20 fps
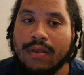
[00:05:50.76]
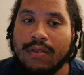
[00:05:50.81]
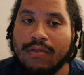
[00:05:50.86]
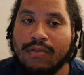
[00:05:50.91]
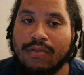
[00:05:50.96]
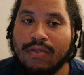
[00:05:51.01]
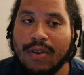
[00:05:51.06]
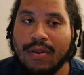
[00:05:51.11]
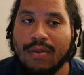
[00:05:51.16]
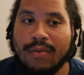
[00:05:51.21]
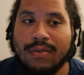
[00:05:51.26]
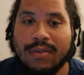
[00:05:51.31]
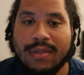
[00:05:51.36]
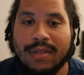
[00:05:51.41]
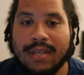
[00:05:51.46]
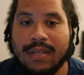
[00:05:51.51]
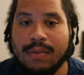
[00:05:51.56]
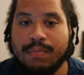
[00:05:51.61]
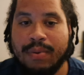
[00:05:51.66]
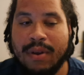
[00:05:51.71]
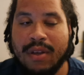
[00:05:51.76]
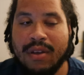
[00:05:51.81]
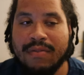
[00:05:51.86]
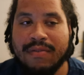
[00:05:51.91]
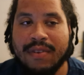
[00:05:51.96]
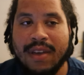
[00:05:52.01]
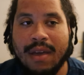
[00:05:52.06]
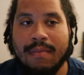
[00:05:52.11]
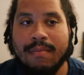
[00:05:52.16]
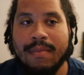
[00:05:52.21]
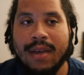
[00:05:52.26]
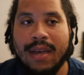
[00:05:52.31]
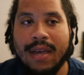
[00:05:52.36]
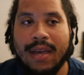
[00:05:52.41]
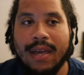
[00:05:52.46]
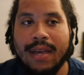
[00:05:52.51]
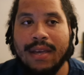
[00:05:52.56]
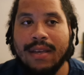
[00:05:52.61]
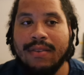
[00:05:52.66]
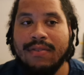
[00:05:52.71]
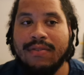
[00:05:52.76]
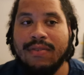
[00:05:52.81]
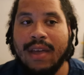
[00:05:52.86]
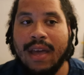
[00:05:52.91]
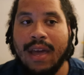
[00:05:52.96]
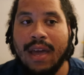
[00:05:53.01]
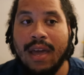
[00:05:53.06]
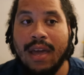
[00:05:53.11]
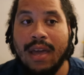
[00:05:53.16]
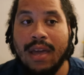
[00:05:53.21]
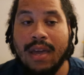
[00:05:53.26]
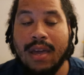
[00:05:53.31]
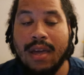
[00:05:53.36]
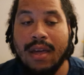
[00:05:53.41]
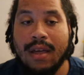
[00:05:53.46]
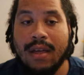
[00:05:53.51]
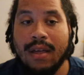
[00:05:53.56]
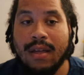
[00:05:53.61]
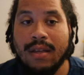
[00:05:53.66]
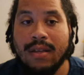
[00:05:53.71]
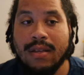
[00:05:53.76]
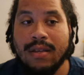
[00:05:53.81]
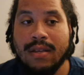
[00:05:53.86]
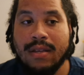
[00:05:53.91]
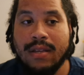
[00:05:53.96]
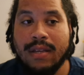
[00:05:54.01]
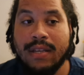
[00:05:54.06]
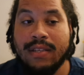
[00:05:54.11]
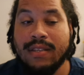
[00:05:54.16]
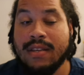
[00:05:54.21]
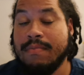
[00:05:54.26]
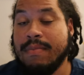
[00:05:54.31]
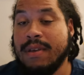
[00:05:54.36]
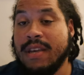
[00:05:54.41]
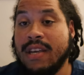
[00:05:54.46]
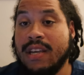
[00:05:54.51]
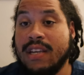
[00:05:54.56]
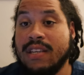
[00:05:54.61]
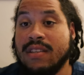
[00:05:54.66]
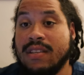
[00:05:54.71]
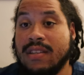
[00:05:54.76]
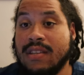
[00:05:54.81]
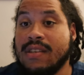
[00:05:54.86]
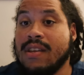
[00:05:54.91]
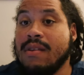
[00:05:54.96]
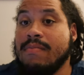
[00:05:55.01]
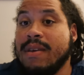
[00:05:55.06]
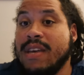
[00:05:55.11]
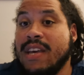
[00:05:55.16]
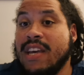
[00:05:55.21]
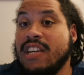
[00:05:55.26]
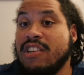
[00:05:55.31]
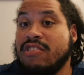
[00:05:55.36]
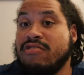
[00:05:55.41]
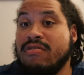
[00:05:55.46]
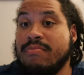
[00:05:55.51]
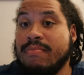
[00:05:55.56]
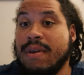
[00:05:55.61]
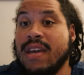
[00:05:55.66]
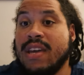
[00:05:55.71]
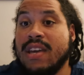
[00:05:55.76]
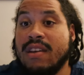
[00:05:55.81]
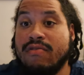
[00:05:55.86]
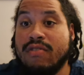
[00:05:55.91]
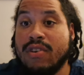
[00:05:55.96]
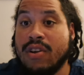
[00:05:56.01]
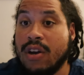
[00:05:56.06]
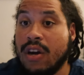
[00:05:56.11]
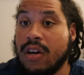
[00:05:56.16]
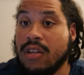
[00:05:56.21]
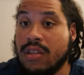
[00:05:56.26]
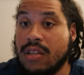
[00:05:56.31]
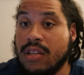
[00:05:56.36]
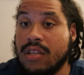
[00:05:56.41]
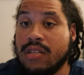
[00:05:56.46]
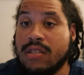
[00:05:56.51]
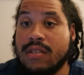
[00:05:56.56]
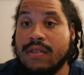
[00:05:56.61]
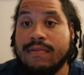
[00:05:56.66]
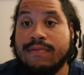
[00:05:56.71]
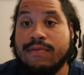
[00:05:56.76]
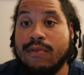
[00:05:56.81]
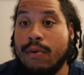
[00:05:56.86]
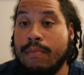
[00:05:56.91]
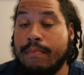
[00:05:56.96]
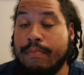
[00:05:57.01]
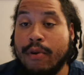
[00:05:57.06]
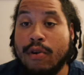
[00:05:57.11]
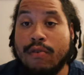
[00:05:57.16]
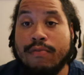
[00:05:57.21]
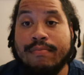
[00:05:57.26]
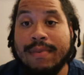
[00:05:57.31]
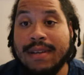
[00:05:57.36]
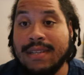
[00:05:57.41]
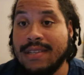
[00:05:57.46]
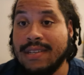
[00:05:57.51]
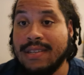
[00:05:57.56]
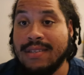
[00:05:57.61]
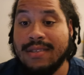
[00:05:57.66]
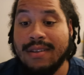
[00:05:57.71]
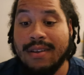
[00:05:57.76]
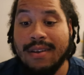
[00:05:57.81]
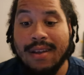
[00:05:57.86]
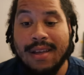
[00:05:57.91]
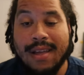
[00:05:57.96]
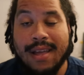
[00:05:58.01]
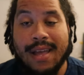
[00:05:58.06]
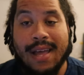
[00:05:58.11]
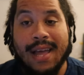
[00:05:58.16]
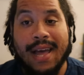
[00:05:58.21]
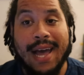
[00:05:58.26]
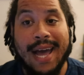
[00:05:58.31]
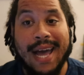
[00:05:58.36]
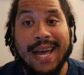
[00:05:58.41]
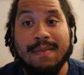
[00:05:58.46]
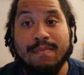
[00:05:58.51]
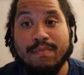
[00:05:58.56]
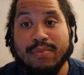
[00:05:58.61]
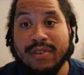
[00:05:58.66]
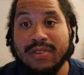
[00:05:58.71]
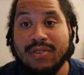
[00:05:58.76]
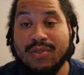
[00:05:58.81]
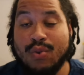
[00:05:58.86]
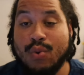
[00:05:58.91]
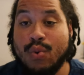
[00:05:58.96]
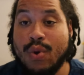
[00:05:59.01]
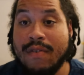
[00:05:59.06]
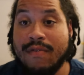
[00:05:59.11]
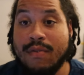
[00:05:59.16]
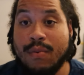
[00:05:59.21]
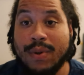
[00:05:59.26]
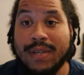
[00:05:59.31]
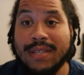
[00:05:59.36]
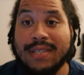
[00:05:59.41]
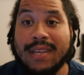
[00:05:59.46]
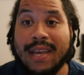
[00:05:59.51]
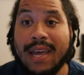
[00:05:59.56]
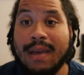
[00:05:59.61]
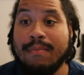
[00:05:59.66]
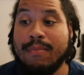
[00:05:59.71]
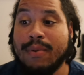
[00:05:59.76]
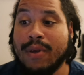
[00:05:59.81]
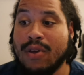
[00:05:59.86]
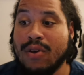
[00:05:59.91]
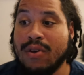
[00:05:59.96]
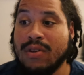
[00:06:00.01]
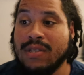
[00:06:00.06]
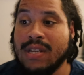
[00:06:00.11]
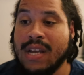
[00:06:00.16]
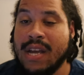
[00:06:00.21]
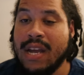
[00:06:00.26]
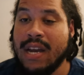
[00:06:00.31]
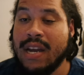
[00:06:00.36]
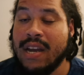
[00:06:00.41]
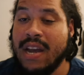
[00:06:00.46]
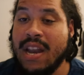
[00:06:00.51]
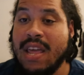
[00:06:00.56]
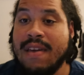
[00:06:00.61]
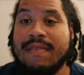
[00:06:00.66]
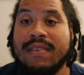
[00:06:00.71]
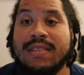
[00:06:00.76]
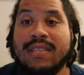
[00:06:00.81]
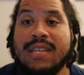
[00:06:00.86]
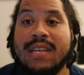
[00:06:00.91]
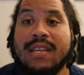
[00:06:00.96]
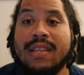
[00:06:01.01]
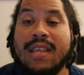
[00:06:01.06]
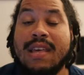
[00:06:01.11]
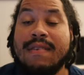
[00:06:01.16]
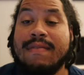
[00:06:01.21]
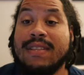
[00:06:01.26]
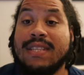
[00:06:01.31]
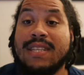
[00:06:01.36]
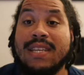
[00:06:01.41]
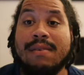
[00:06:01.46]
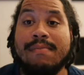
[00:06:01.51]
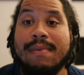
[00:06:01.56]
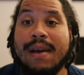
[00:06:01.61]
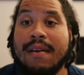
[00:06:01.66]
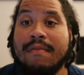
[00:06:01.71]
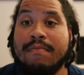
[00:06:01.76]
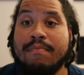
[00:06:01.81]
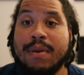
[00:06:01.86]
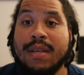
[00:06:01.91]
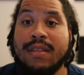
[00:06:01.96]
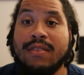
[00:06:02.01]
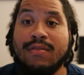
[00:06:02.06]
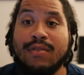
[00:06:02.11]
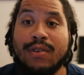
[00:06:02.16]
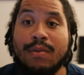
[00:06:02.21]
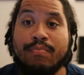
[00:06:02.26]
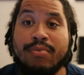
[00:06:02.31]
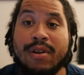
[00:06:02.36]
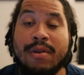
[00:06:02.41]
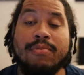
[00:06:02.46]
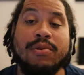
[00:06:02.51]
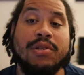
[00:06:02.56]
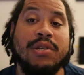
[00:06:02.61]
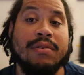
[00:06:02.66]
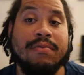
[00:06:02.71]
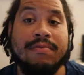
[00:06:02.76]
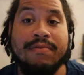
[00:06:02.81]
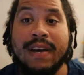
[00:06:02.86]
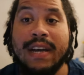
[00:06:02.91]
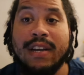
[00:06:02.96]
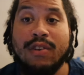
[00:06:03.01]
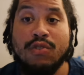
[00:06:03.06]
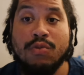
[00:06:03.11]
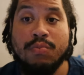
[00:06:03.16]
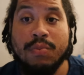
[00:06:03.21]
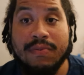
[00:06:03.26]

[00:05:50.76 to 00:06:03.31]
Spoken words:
So this playoff game is it's going to be history making regardless for both Manchester and Bristol, whoever wins the game, because neither team have been to the Premiership finals